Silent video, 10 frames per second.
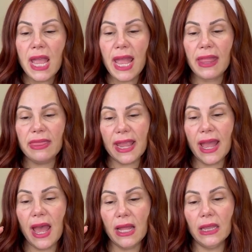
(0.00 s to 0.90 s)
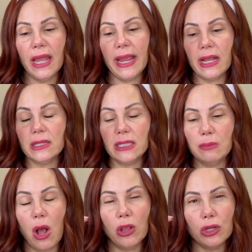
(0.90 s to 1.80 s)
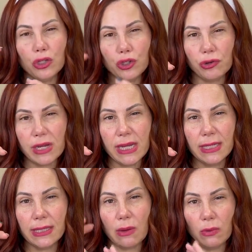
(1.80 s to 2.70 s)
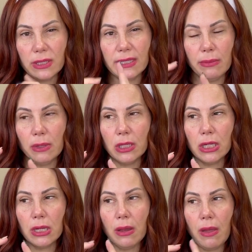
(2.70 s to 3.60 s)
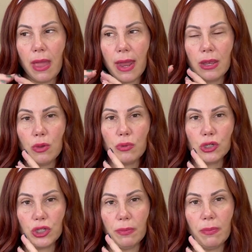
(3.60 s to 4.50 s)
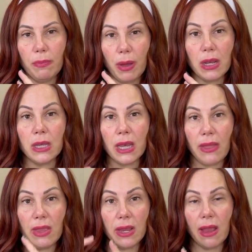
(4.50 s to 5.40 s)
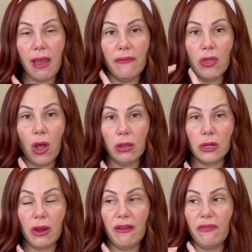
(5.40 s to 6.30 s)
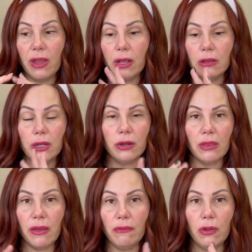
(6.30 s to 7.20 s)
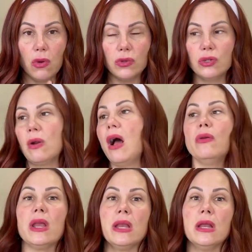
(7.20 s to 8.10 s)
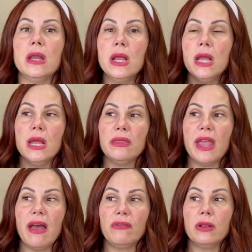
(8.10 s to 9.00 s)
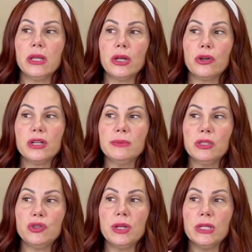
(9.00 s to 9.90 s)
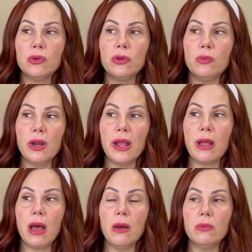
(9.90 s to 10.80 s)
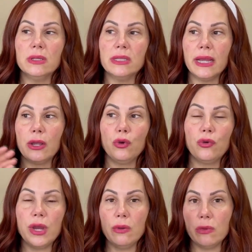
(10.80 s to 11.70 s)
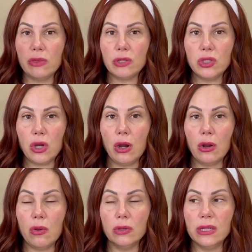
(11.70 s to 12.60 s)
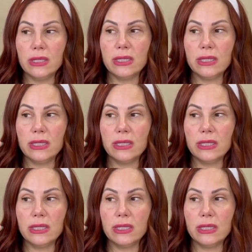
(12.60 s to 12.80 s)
and they had like smaller trees that were similar, and you push the button and they have the holographic glitter and that goes around, and they have clear Christmas trees, or the one I got was like green with the star, golden